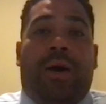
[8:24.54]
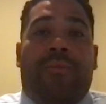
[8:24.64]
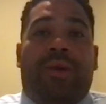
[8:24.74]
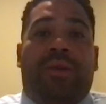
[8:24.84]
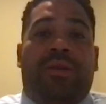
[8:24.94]

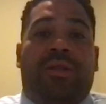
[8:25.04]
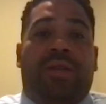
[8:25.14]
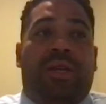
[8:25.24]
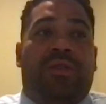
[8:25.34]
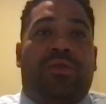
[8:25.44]
than to
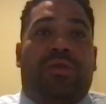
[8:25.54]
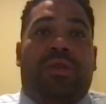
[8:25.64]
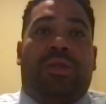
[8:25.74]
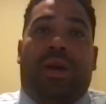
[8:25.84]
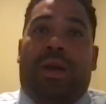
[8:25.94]
see
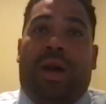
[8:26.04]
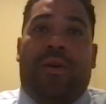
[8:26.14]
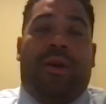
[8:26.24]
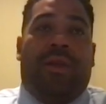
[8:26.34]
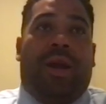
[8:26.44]
students that
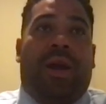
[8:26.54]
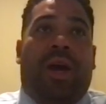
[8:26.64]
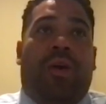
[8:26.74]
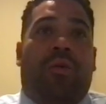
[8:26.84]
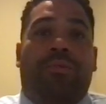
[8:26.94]
I
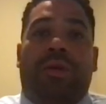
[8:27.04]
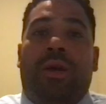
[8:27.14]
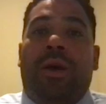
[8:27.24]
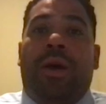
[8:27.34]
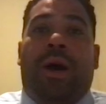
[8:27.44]
helped
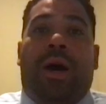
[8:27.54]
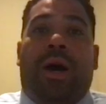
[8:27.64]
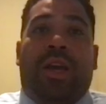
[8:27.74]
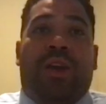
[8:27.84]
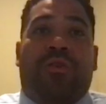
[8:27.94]

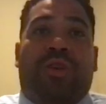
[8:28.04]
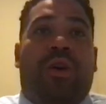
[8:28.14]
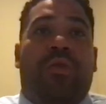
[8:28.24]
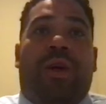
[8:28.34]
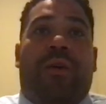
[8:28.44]
years
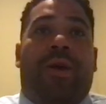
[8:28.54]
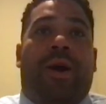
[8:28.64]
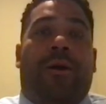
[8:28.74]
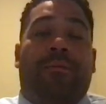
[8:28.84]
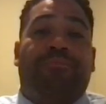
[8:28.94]
ago that are
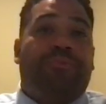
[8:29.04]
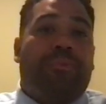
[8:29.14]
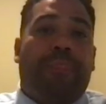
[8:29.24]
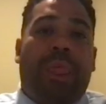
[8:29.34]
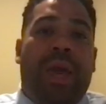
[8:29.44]
now
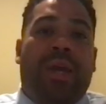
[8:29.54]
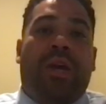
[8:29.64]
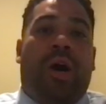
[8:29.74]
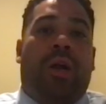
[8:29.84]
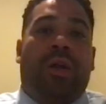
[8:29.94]
in
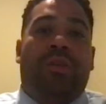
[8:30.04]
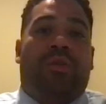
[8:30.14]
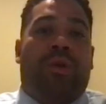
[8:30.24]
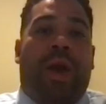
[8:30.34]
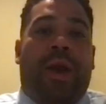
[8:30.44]
college
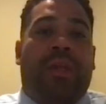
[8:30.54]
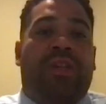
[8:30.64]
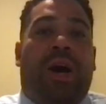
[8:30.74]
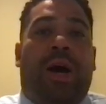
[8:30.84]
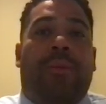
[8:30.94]
or at a
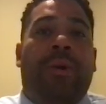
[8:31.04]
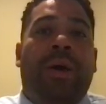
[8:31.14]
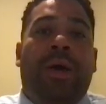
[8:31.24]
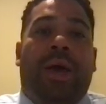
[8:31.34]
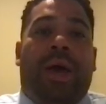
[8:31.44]
job,
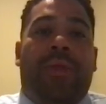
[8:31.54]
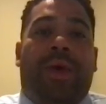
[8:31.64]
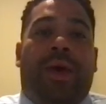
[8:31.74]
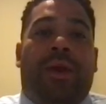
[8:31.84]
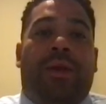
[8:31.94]
and
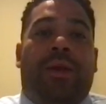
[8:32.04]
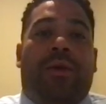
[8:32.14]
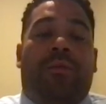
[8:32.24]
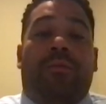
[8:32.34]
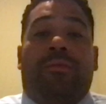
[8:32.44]
that
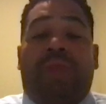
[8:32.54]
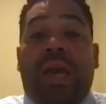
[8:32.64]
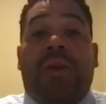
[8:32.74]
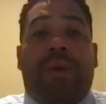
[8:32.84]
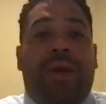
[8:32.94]

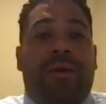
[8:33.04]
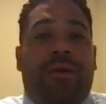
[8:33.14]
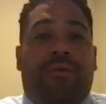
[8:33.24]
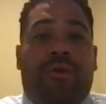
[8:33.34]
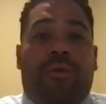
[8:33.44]
thank me
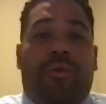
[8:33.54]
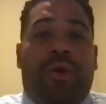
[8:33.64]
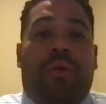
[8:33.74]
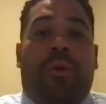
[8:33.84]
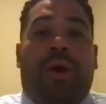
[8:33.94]
for
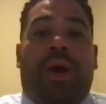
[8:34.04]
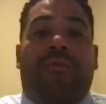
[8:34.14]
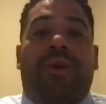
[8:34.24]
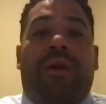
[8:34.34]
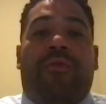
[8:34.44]
what
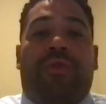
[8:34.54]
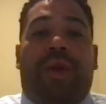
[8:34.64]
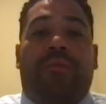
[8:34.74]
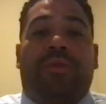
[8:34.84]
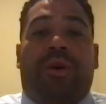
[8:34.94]
I've done for
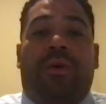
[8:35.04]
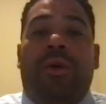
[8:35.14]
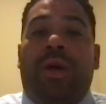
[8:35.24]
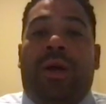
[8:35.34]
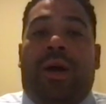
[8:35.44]
them. So
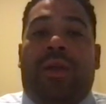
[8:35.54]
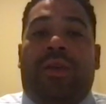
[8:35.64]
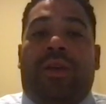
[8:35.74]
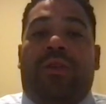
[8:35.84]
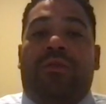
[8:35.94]
I
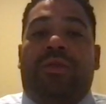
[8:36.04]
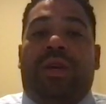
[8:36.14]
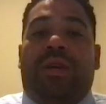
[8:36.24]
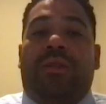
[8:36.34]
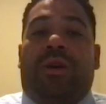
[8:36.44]
think those
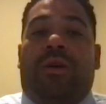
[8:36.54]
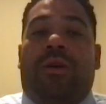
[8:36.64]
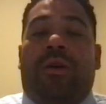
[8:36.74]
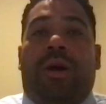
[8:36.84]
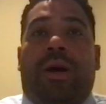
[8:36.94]
things
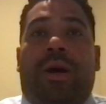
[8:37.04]
are